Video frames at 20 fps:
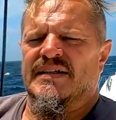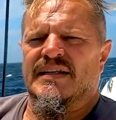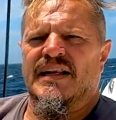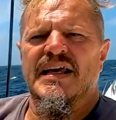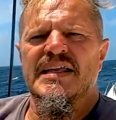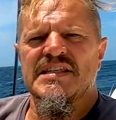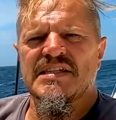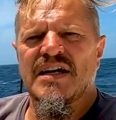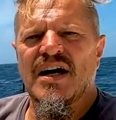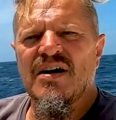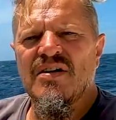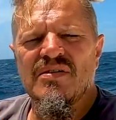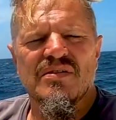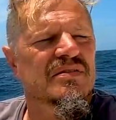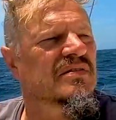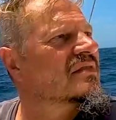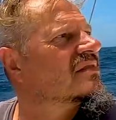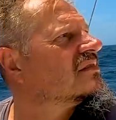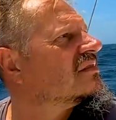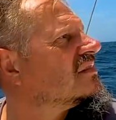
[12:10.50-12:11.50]
let's
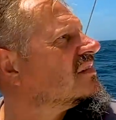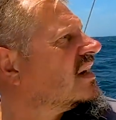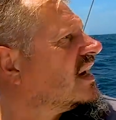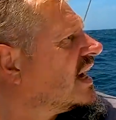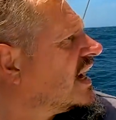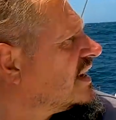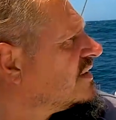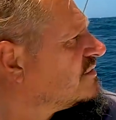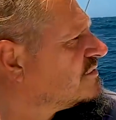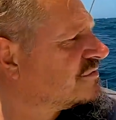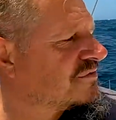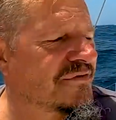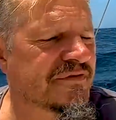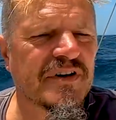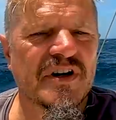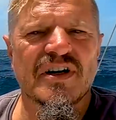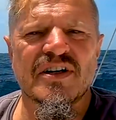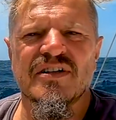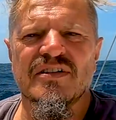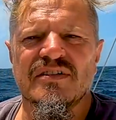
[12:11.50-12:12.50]
go and
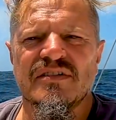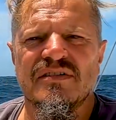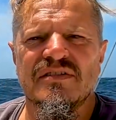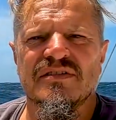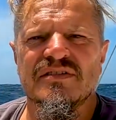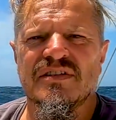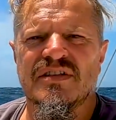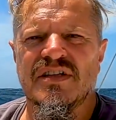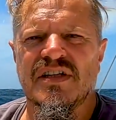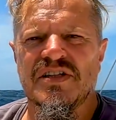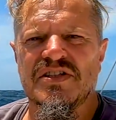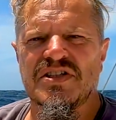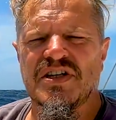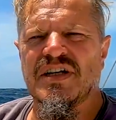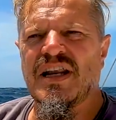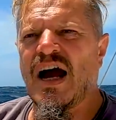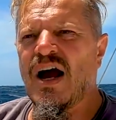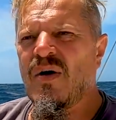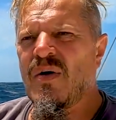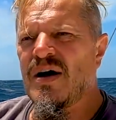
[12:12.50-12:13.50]
fill the
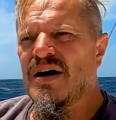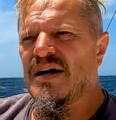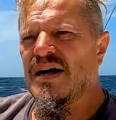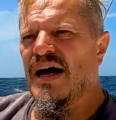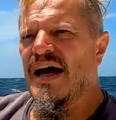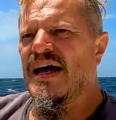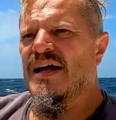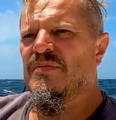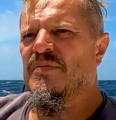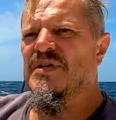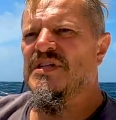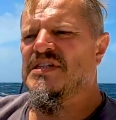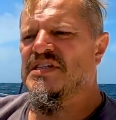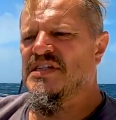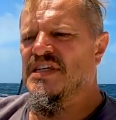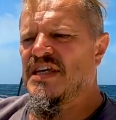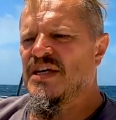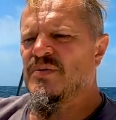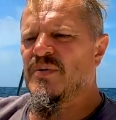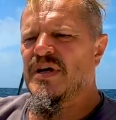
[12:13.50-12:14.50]
Genoa and we
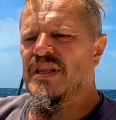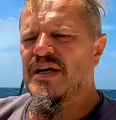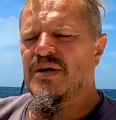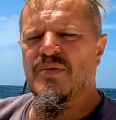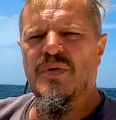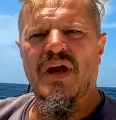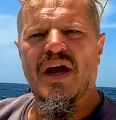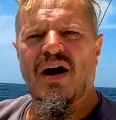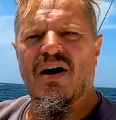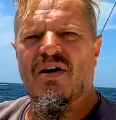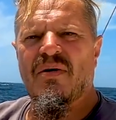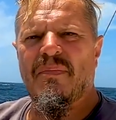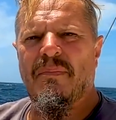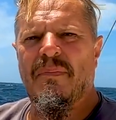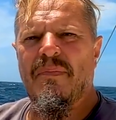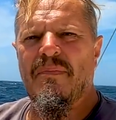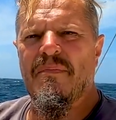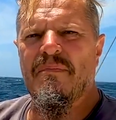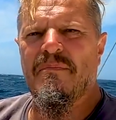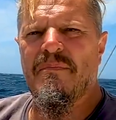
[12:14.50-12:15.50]
see whether we are
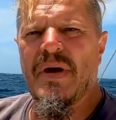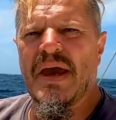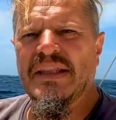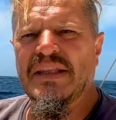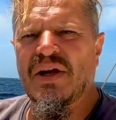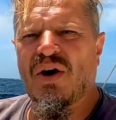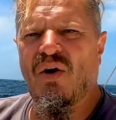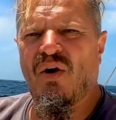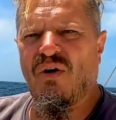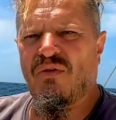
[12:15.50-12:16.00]
better